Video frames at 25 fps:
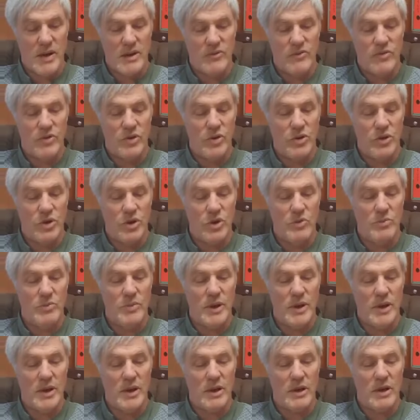"If you knew
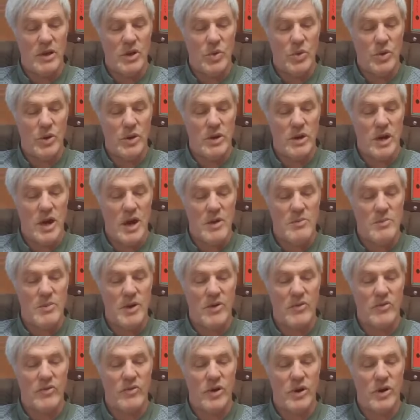me, you would know
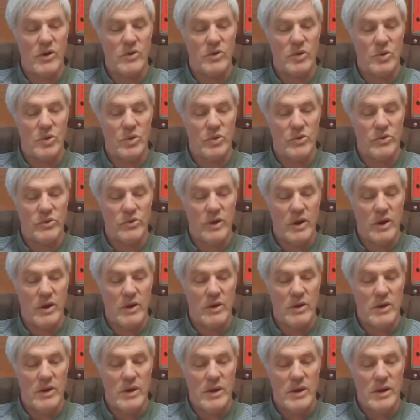my Father also."
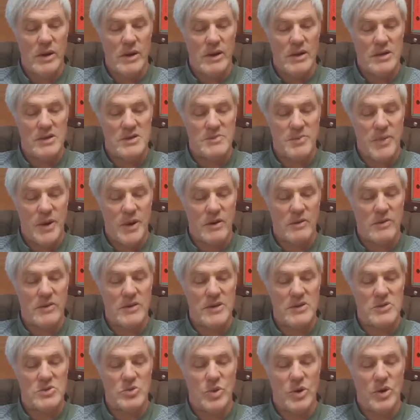He spoke
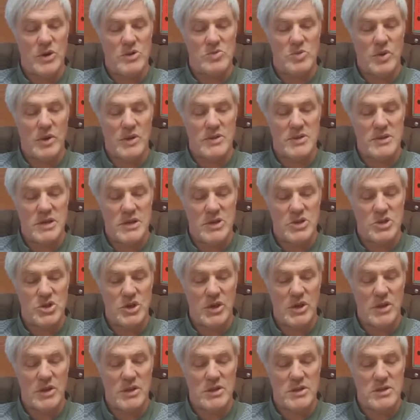these words while
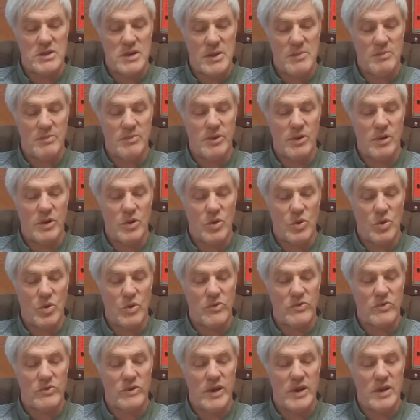teaching in the temple
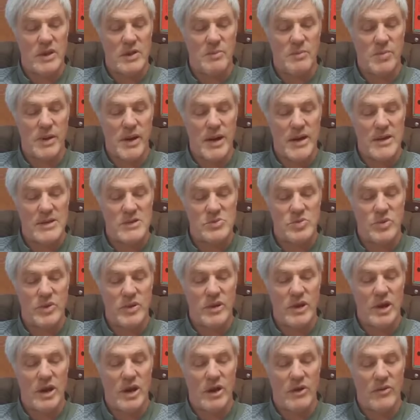courts near the place where
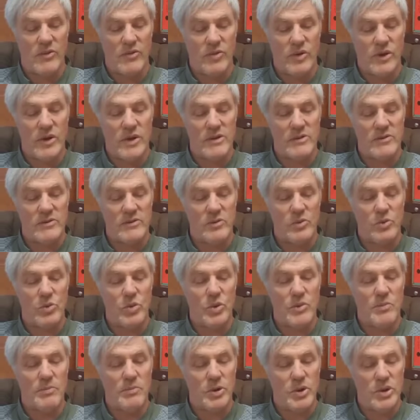the offerings
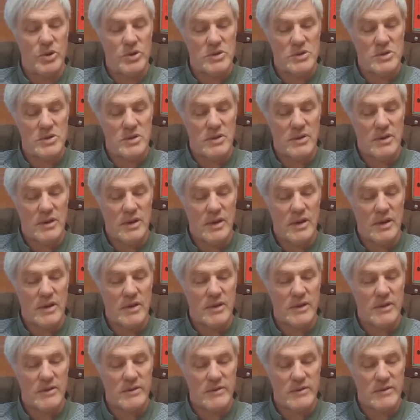were put. And
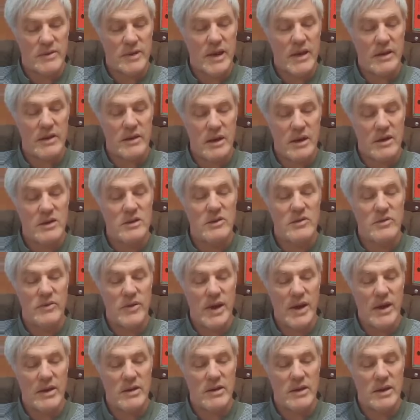just take note of
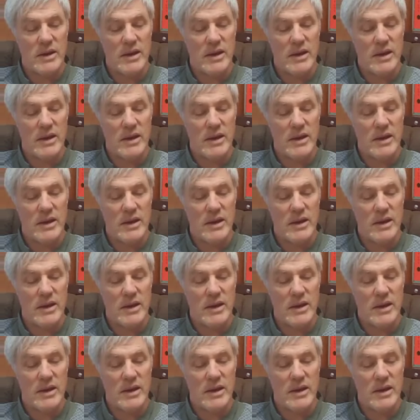that.